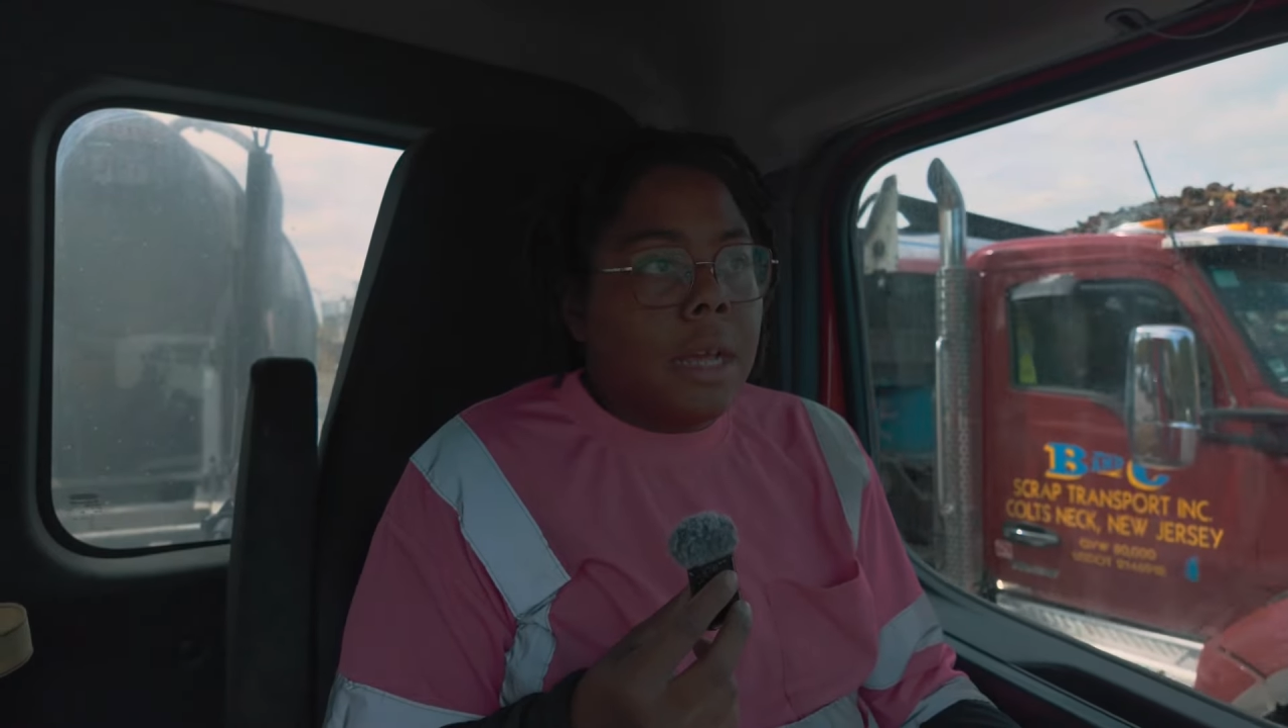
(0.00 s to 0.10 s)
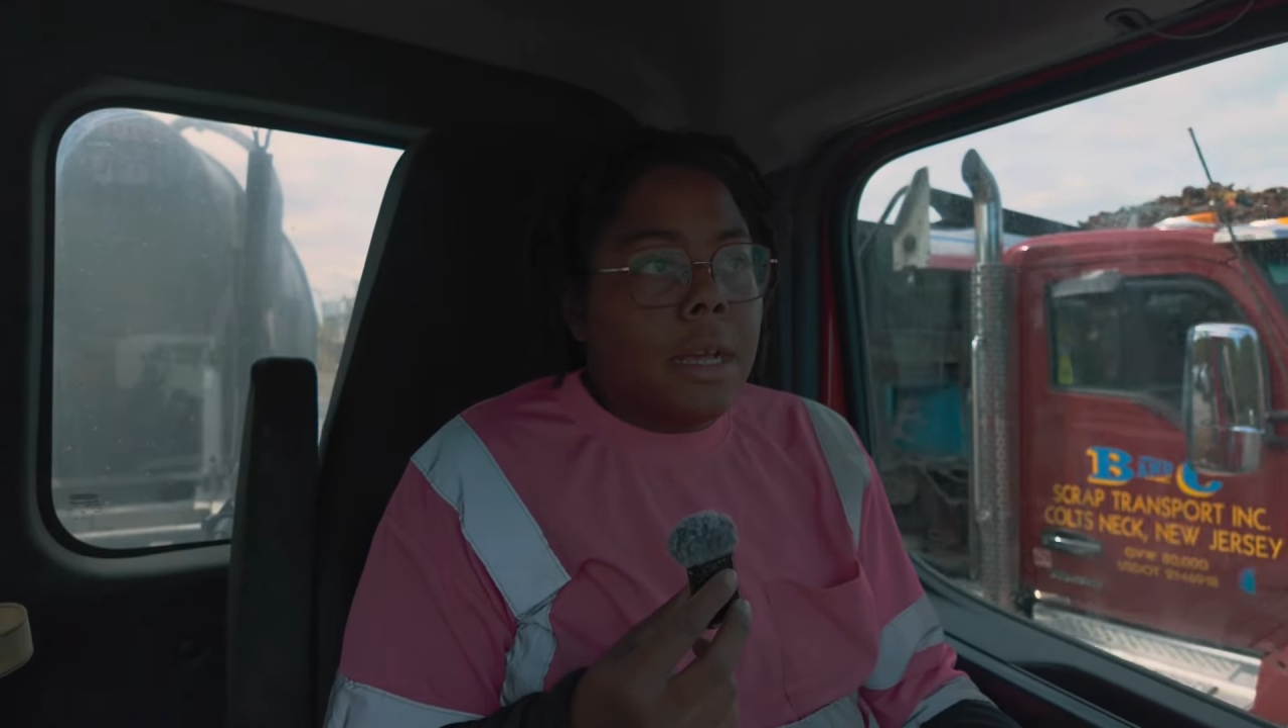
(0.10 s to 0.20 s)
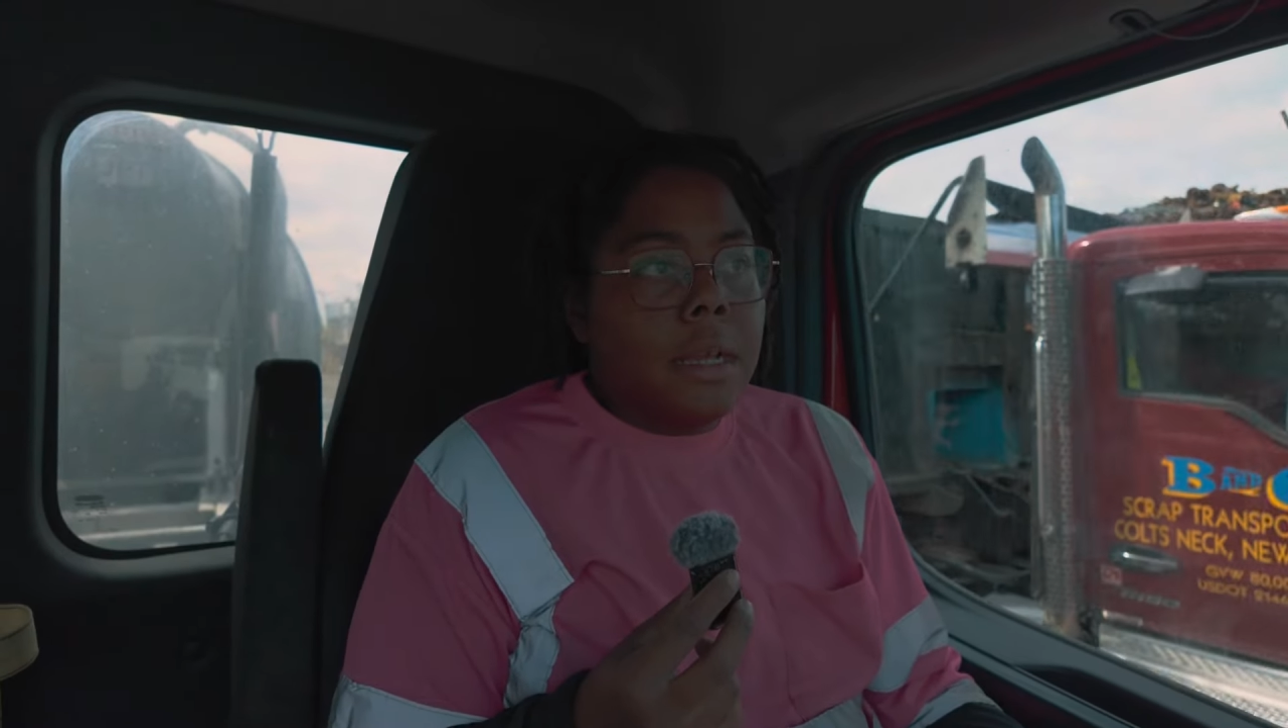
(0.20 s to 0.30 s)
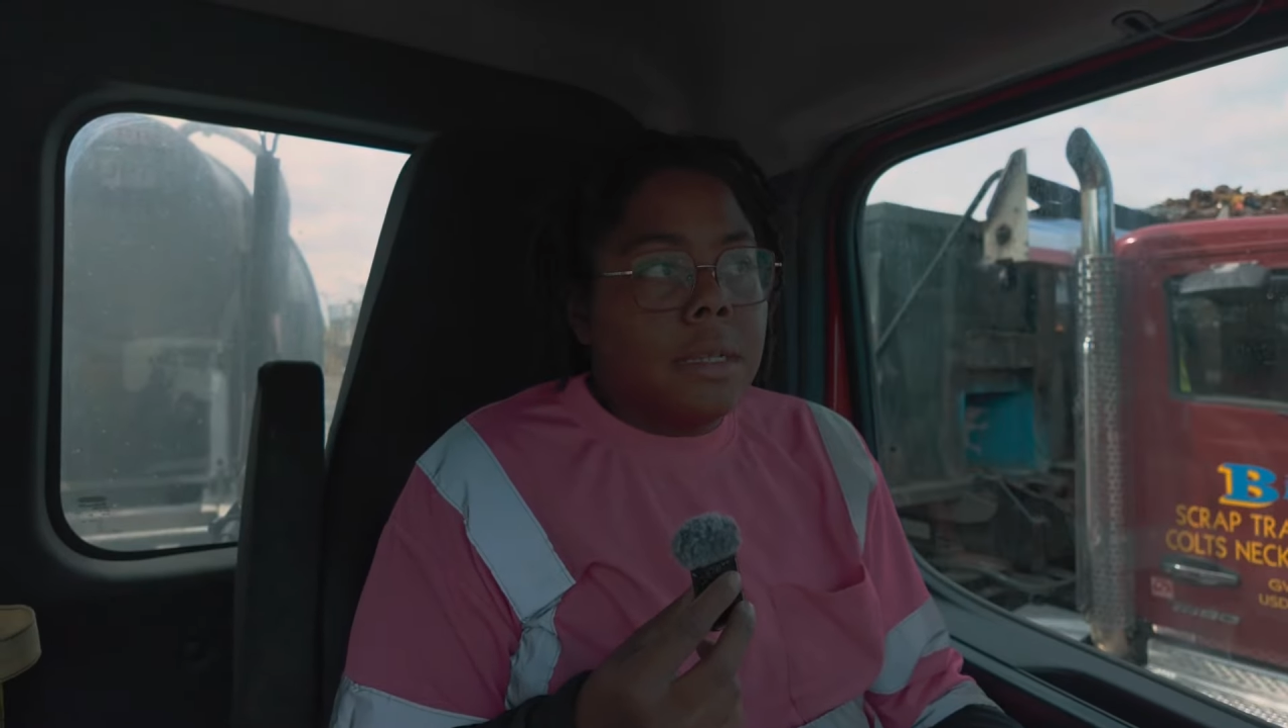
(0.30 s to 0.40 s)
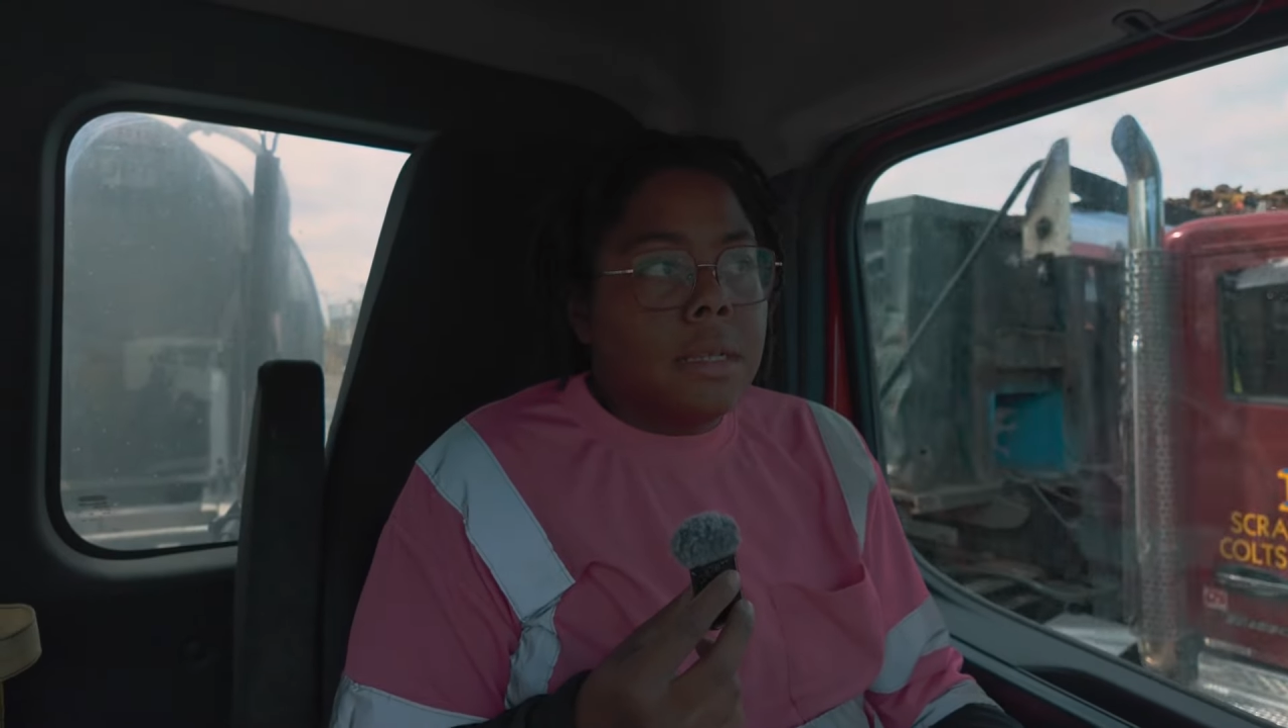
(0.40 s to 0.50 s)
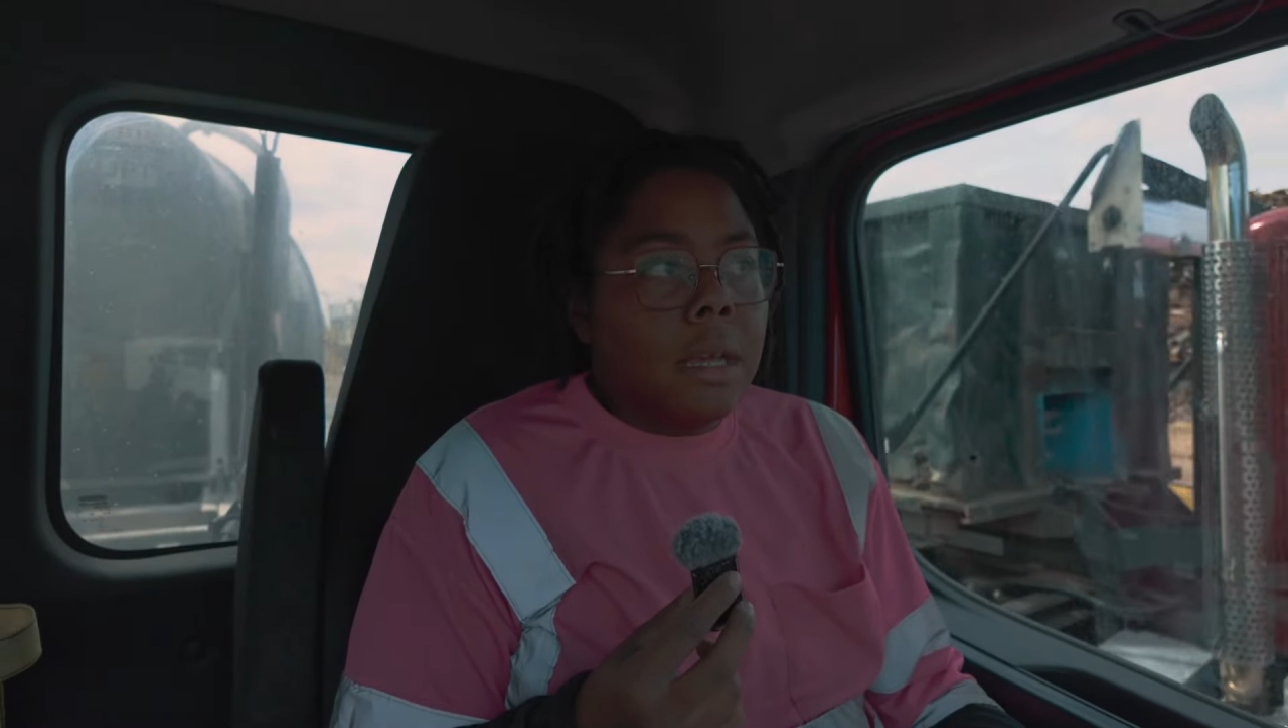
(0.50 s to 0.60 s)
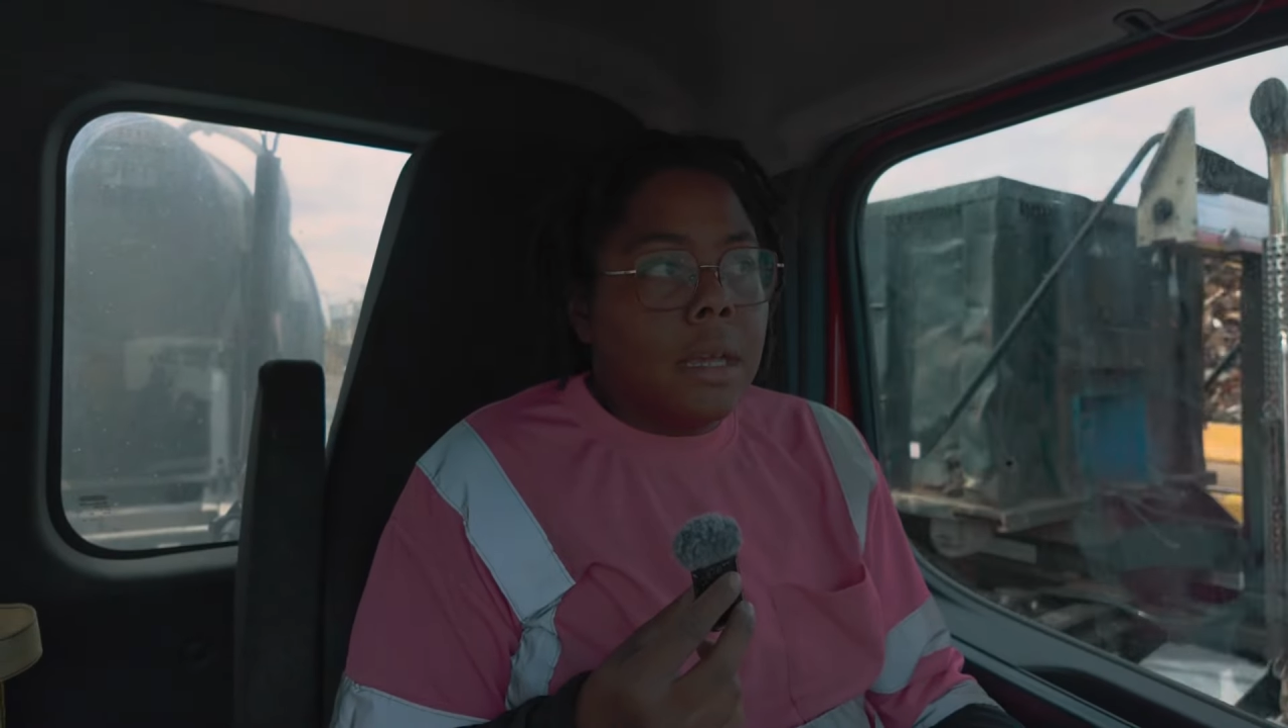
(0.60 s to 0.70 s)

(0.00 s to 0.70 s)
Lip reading: days